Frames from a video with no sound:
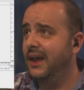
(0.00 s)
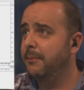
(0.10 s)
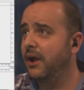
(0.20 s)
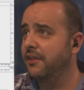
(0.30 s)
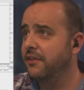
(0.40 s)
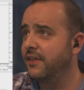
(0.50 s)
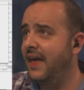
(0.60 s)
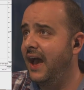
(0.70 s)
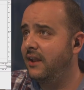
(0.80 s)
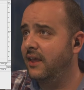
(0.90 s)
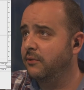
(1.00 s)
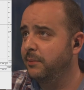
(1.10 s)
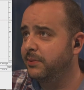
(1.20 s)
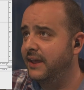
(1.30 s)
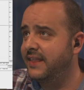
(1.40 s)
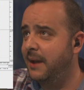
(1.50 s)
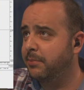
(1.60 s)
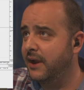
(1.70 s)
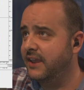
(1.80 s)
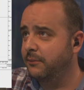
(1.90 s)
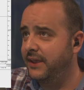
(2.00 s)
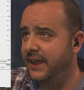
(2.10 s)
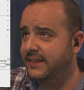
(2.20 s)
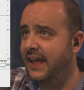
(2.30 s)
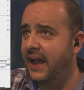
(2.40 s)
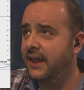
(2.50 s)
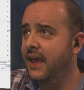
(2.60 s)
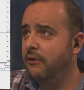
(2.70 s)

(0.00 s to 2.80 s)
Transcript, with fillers: But other than that, like we played that break and we hit that.